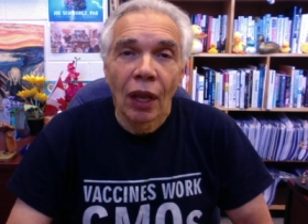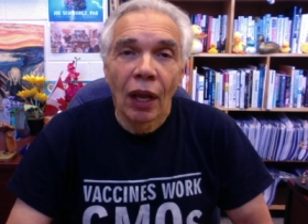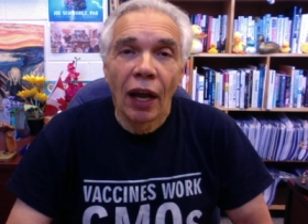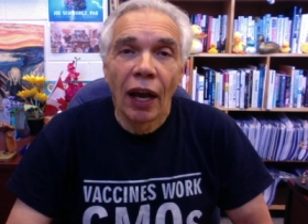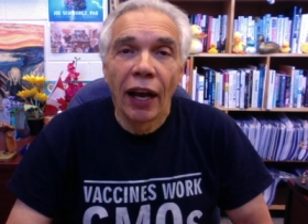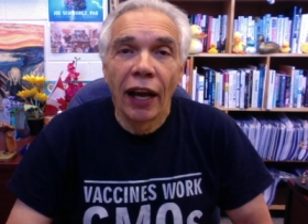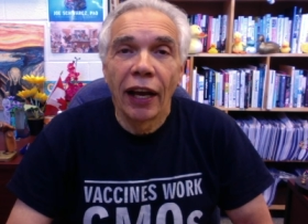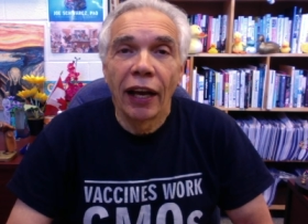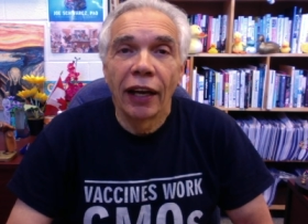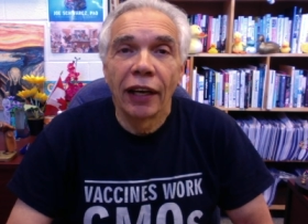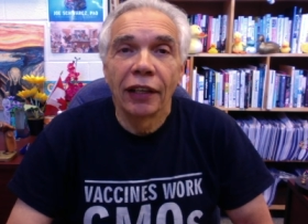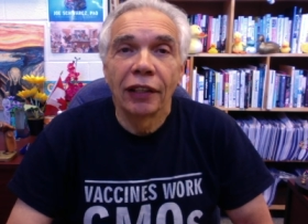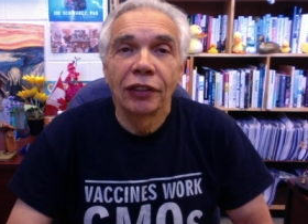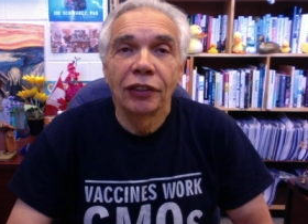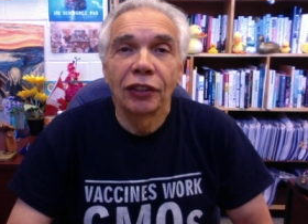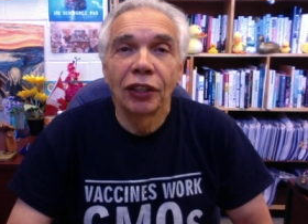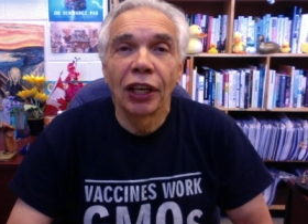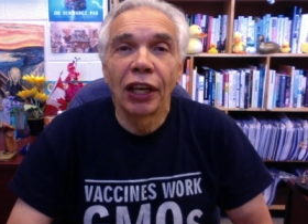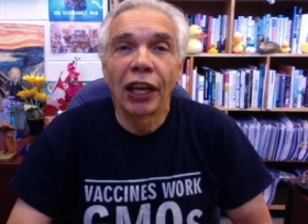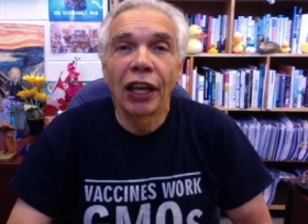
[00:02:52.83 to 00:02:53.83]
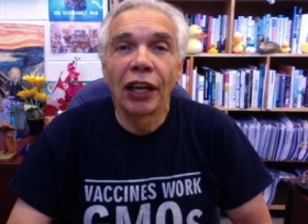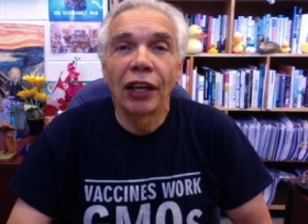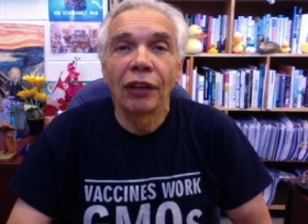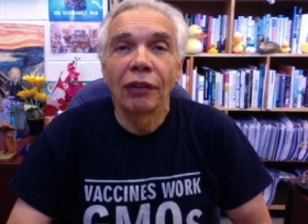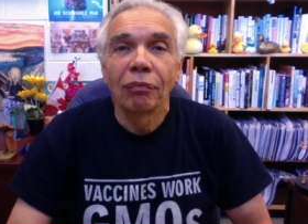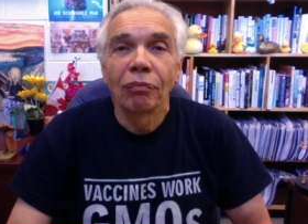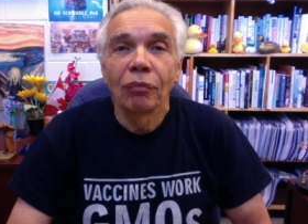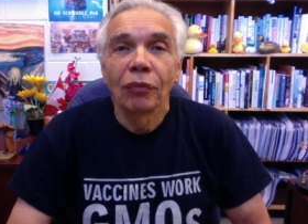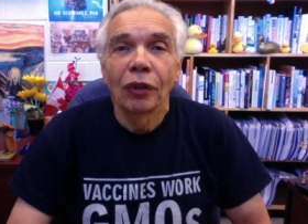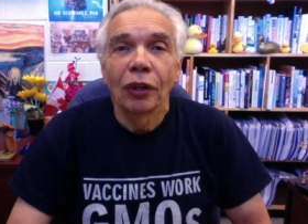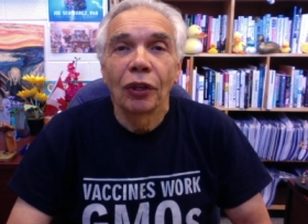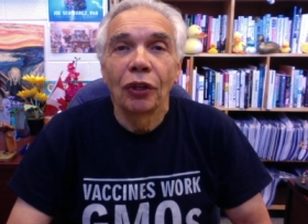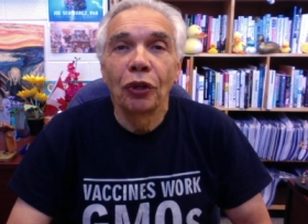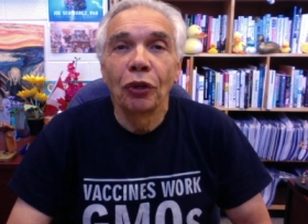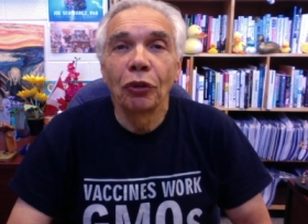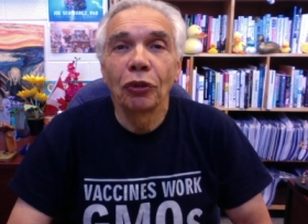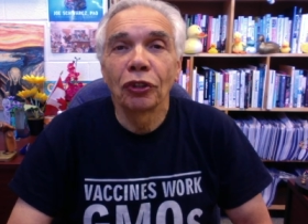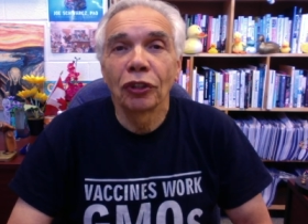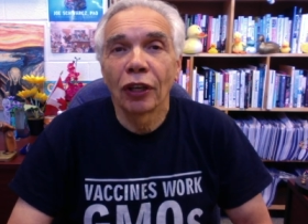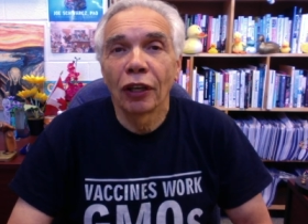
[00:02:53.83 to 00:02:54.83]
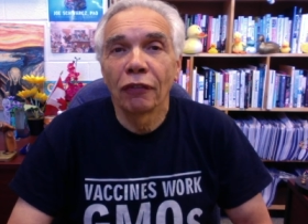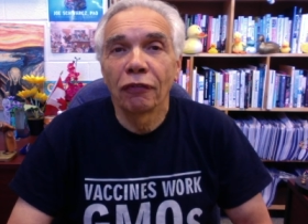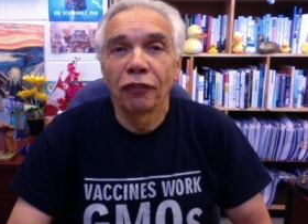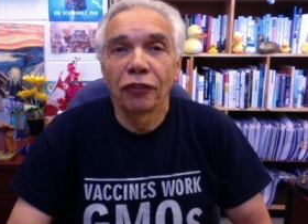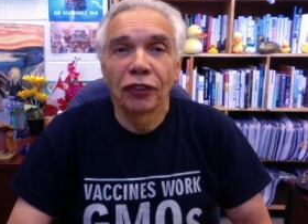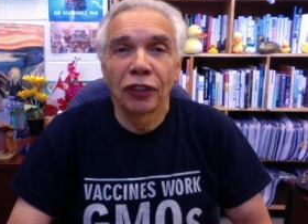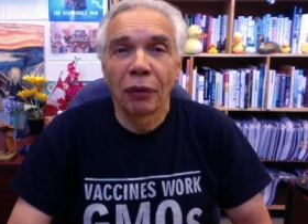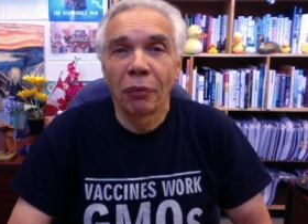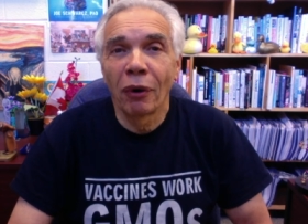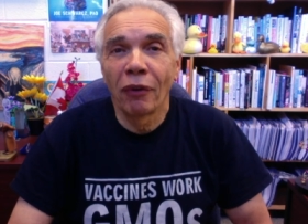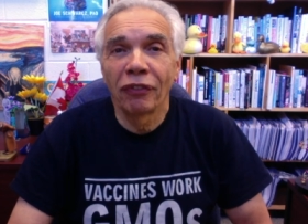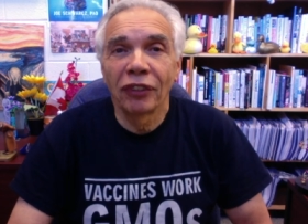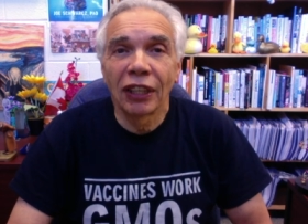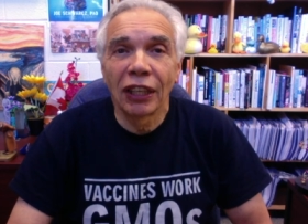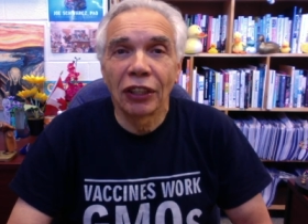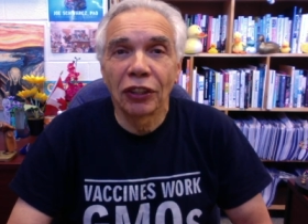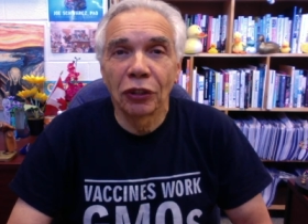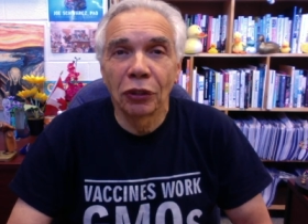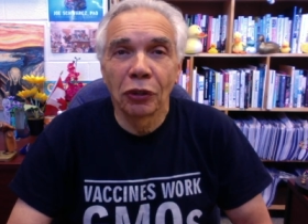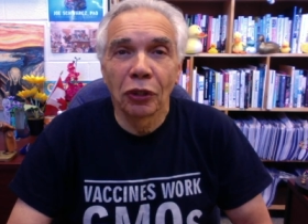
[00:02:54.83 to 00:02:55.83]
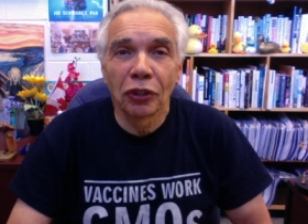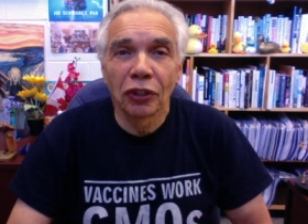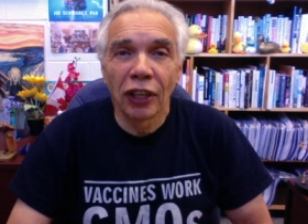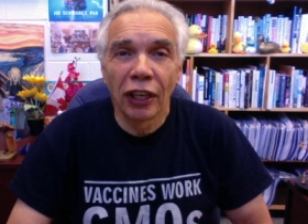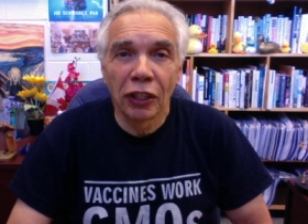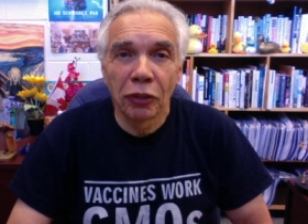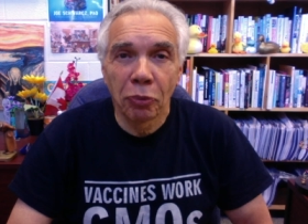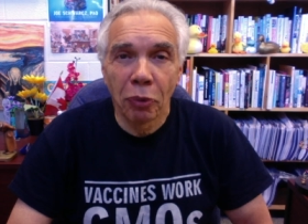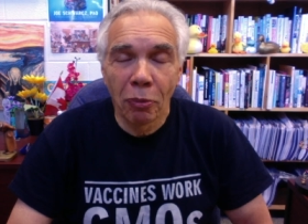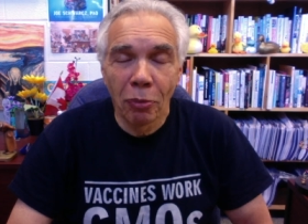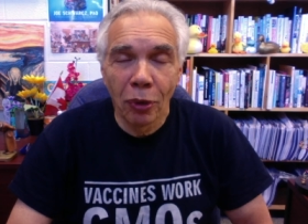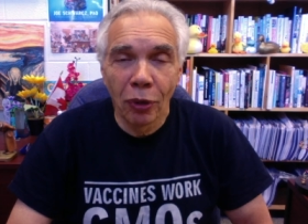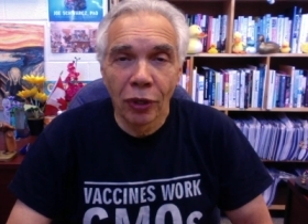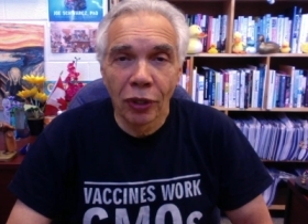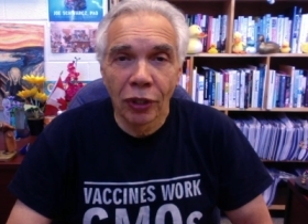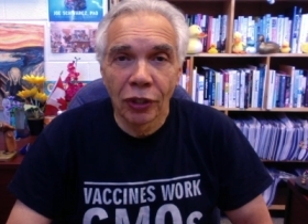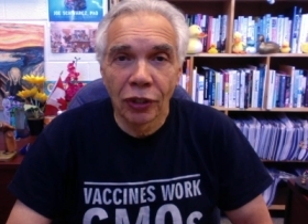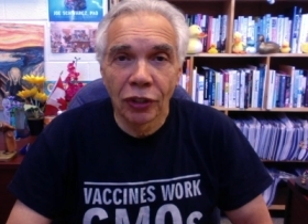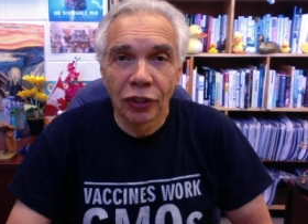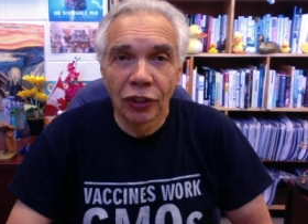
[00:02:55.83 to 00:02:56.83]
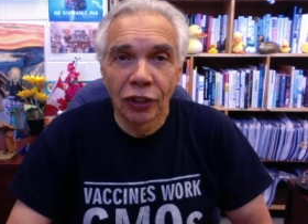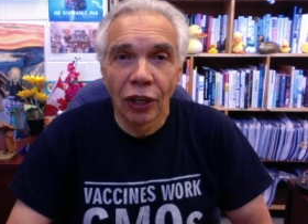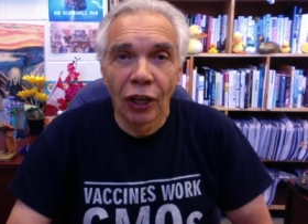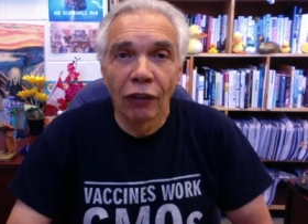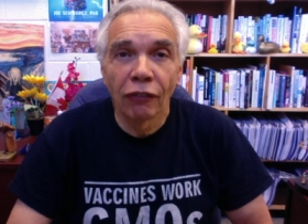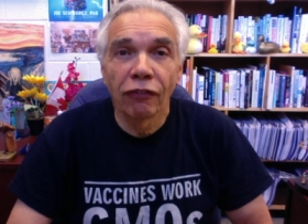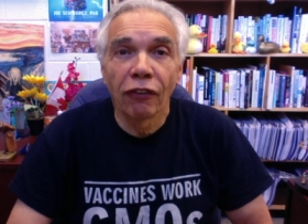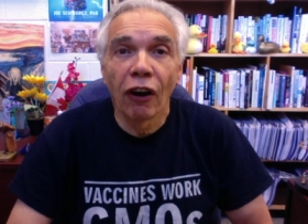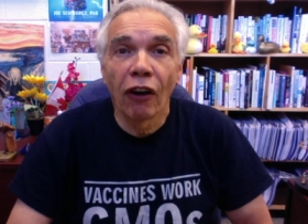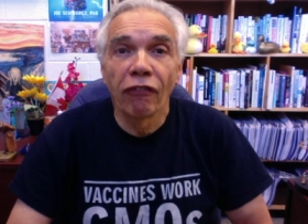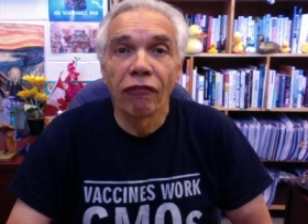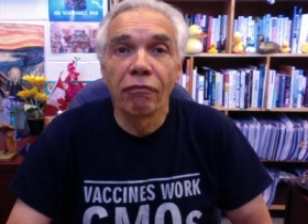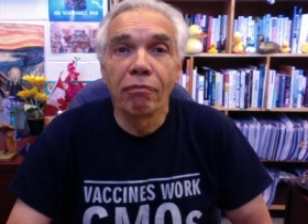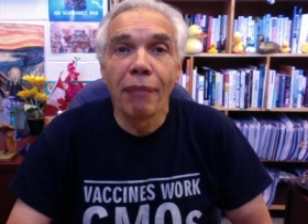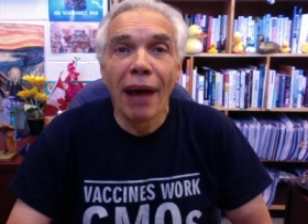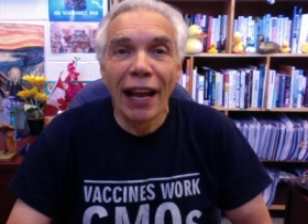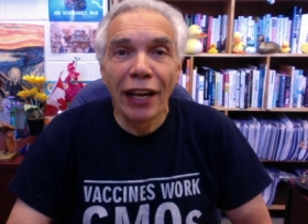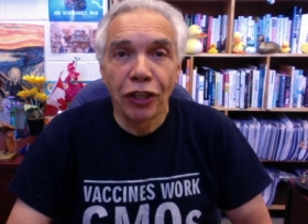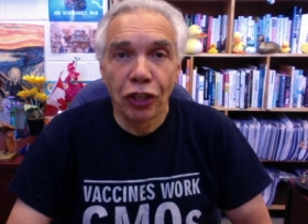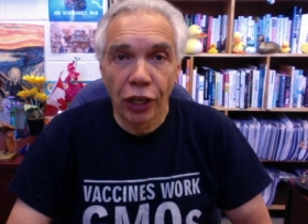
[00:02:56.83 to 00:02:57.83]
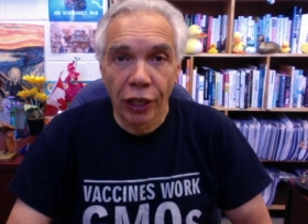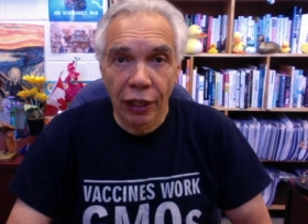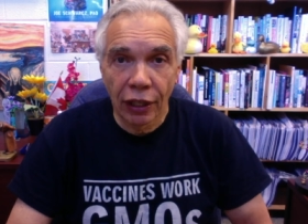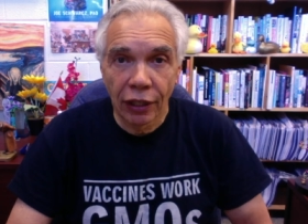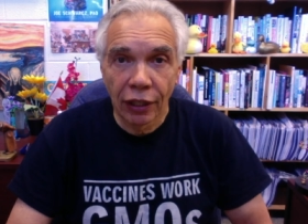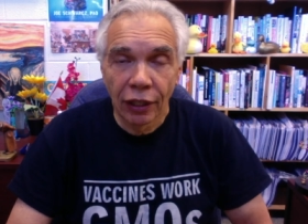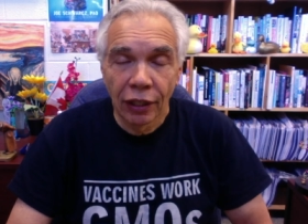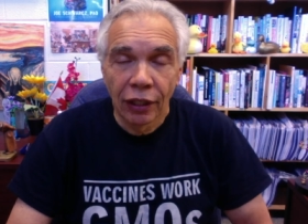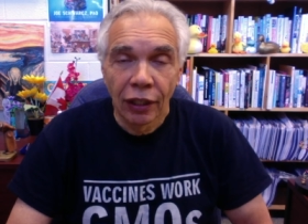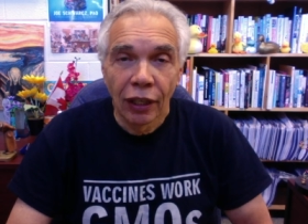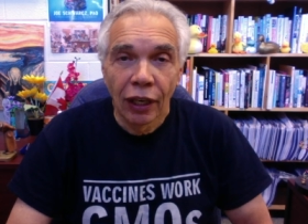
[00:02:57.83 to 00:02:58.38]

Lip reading: the use of some of the pseudoscience promoters of magic